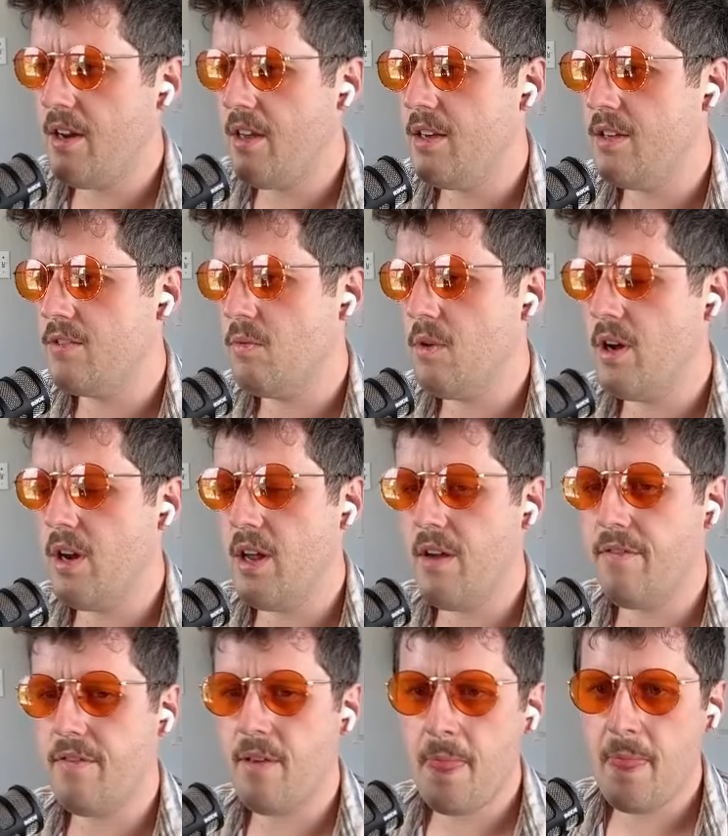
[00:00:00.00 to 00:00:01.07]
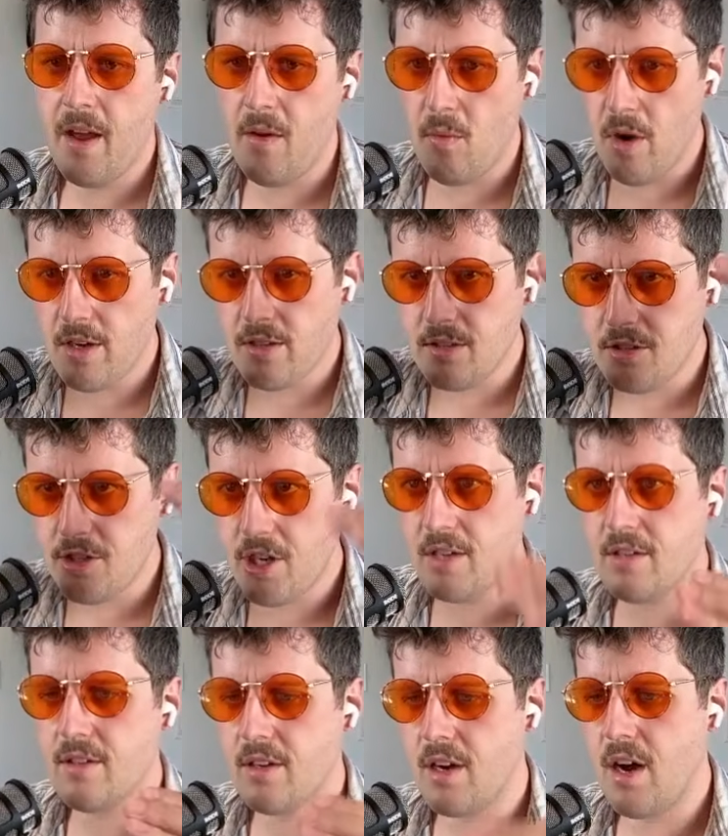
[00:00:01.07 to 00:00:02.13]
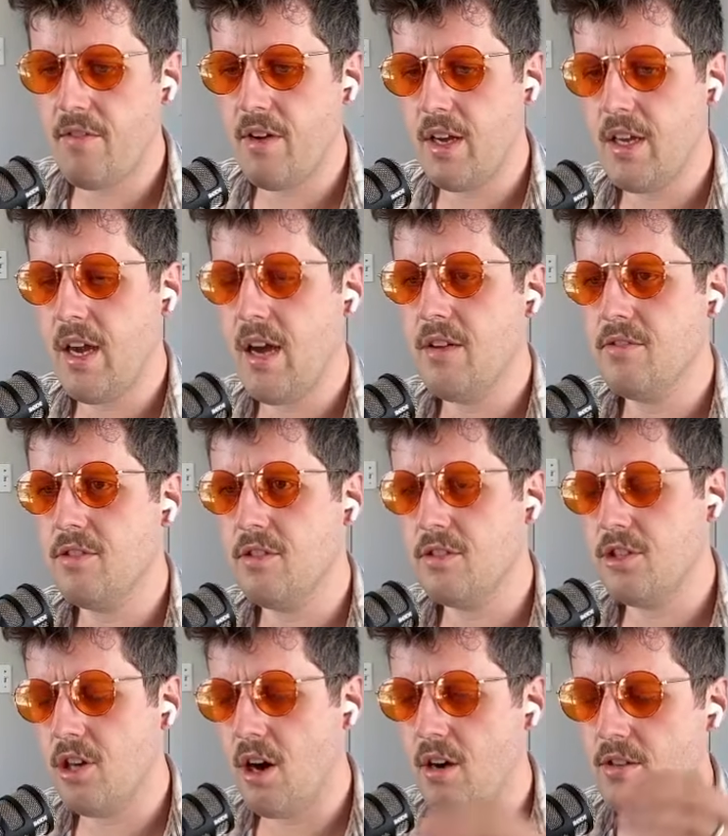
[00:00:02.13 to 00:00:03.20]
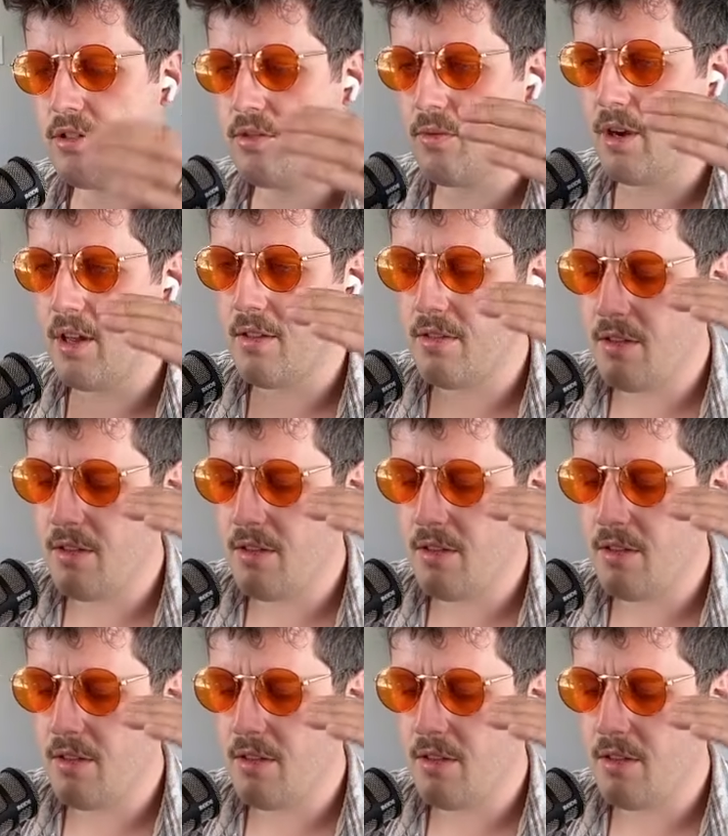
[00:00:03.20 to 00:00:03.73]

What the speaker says: Is what if it wasn't just the governing council charged with